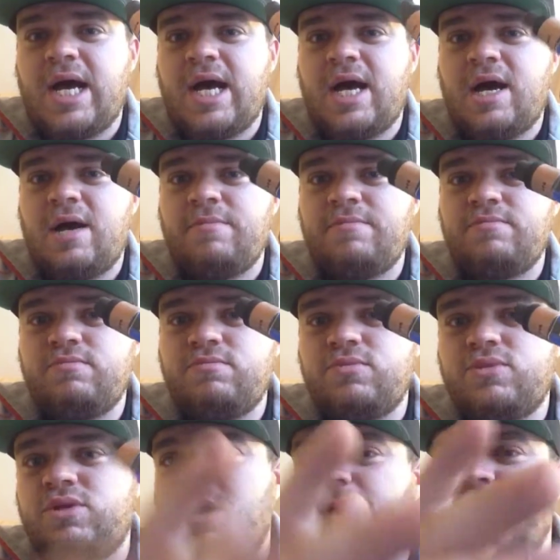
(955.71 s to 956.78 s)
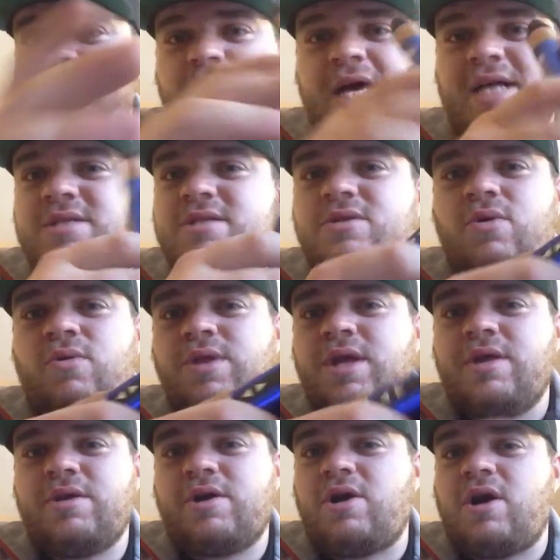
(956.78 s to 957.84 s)
So I mean, that's the
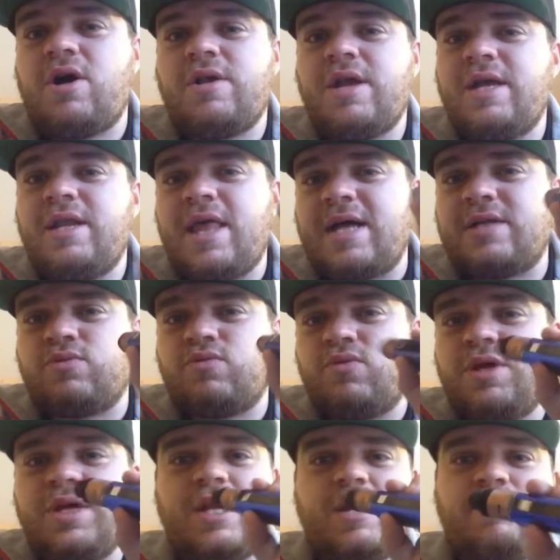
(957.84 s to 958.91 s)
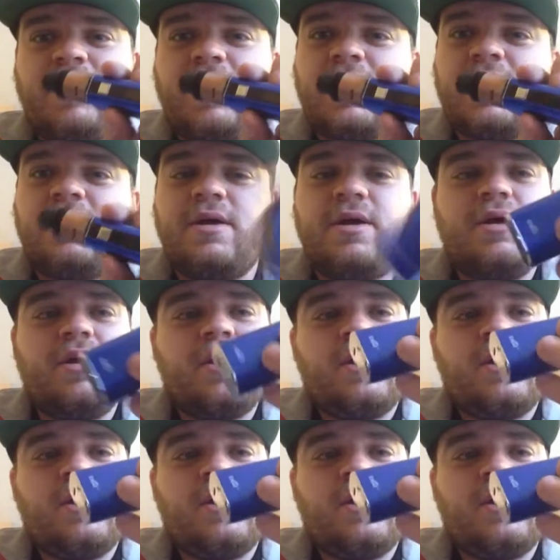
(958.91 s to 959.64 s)
only other con, and that's really nitpicking.